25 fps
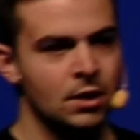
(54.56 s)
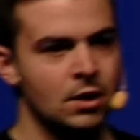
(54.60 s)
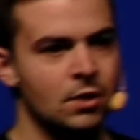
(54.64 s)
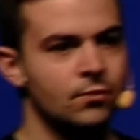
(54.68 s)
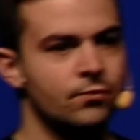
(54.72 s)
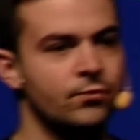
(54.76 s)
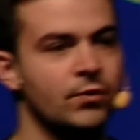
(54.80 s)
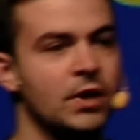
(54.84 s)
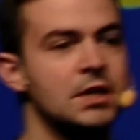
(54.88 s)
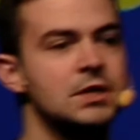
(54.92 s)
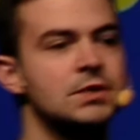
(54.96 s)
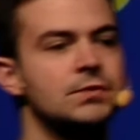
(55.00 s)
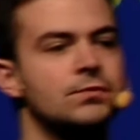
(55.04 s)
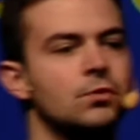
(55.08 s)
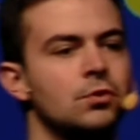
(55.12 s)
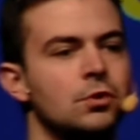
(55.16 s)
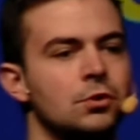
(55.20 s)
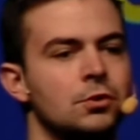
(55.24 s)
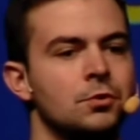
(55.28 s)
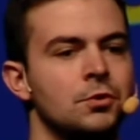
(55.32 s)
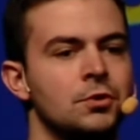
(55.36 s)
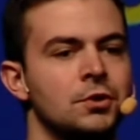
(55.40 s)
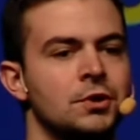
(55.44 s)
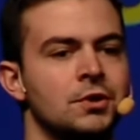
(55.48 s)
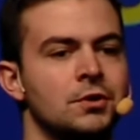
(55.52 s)
Fast
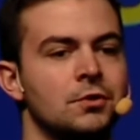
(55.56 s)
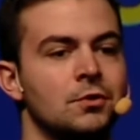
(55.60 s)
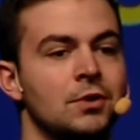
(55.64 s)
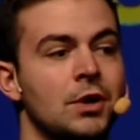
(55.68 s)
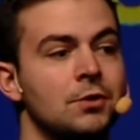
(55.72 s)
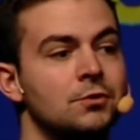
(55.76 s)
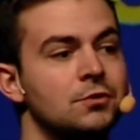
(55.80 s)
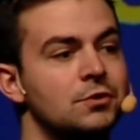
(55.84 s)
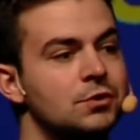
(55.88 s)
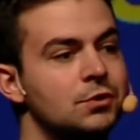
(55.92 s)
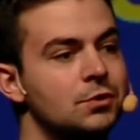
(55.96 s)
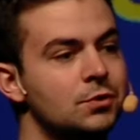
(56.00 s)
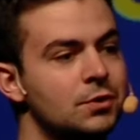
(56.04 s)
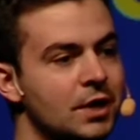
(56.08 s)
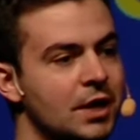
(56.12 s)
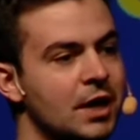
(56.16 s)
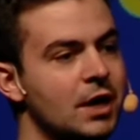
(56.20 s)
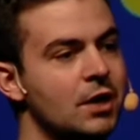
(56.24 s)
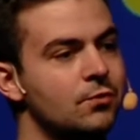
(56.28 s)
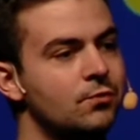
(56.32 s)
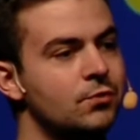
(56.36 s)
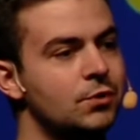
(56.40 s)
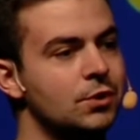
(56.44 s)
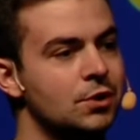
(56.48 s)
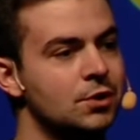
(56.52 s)
forward around
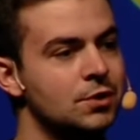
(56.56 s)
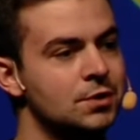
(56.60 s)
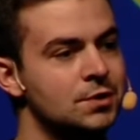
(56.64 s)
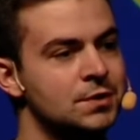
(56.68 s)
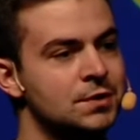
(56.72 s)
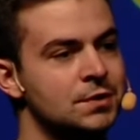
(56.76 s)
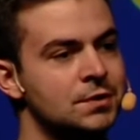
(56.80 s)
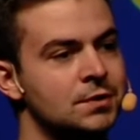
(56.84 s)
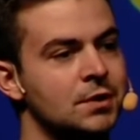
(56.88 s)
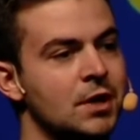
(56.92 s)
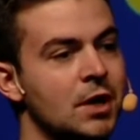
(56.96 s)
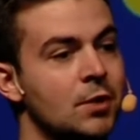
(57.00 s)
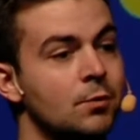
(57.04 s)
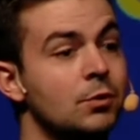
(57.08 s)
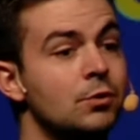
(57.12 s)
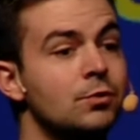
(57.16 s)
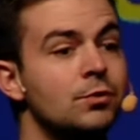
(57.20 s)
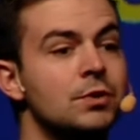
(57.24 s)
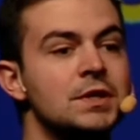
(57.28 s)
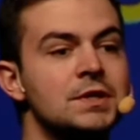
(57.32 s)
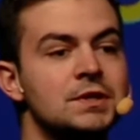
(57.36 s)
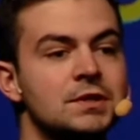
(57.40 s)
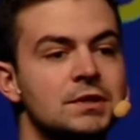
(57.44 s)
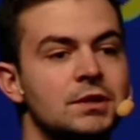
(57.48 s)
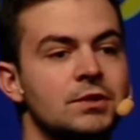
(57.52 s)
2.5 years, and we
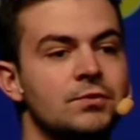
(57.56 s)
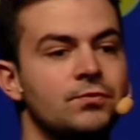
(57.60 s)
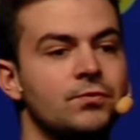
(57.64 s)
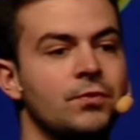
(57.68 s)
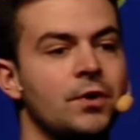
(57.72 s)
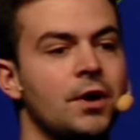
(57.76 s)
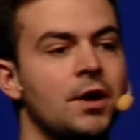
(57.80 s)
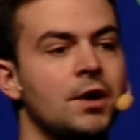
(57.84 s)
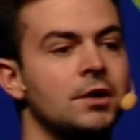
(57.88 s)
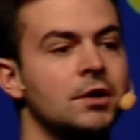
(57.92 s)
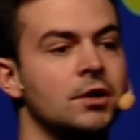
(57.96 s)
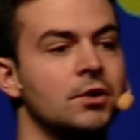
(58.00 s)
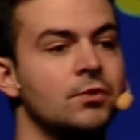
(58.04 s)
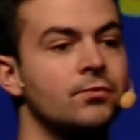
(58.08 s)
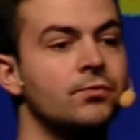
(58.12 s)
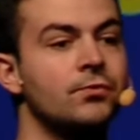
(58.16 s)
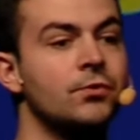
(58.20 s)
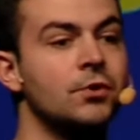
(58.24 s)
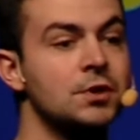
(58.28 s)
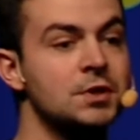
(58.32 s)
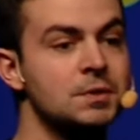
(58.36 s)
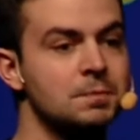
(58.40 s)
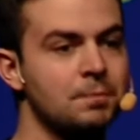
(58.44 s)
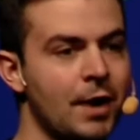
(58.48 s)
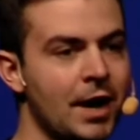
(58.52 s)
recently filed our
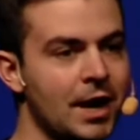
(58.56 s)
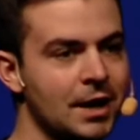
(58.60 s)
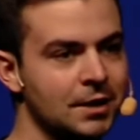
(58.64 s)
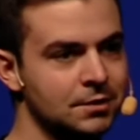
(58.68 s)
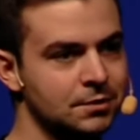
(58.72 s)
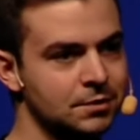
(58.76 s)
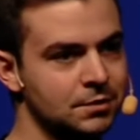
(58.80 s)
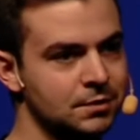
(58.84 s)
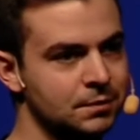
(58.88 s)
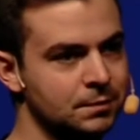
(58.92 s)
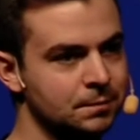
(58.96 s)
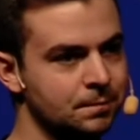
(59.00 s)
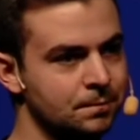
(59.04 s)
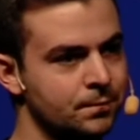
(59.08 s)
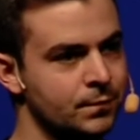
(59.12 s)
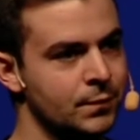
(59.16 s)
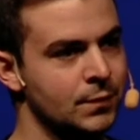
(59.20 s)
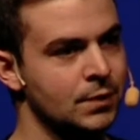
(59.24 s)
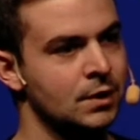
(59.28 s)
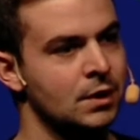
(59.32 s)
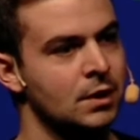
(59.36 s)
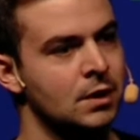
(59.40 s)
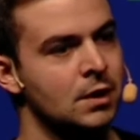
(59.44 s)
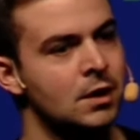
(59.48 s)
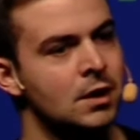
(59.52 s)
first patent.
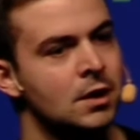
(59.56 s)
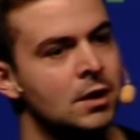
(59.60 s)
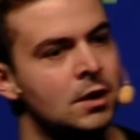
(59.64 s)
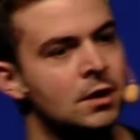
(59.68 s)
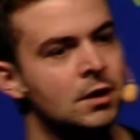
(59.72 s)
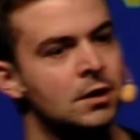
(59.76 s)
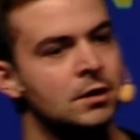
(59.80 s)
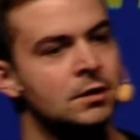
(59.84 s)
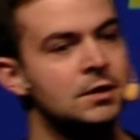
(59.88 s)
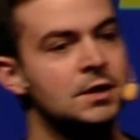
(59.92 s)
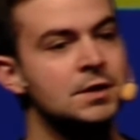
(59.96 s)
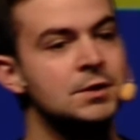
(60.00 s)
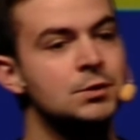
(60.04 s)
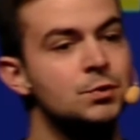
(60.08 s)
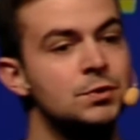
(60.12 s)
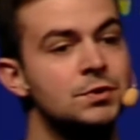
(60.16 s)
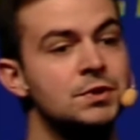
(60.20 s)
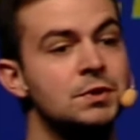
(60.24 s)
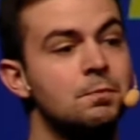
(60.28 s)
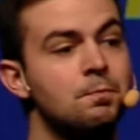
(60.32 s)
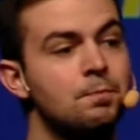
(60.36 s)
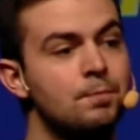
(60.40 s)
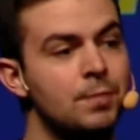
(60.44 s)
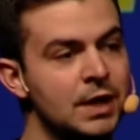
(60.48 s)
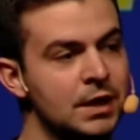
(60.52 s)
This was
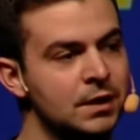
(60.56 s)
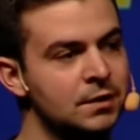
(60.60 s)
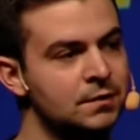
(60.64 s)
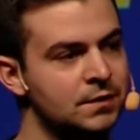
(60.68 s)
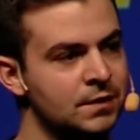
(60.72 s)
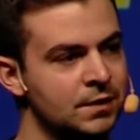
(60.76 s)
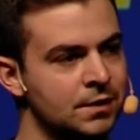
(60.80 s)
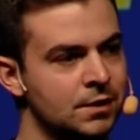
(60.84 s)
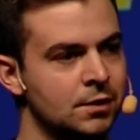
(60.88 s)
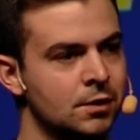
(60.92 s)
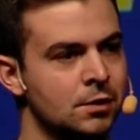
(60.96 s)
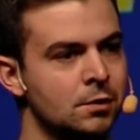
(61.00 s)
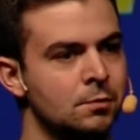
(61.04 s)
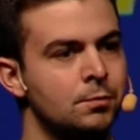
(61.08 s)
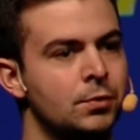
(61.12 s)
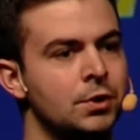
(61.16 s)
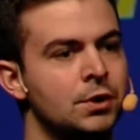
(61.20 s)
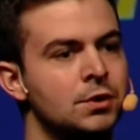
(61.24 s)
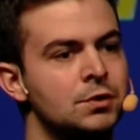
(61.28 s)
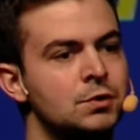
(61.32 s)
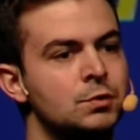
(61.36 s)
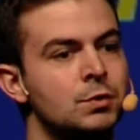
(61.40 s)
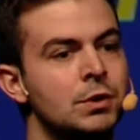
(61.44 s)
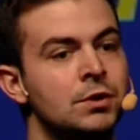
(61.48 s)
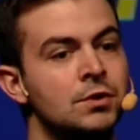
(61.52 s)
a big deal
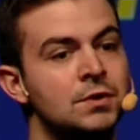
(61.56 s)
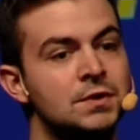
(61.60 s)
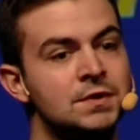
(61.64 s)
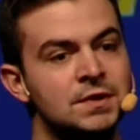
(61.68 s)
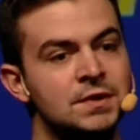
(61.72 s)
because we could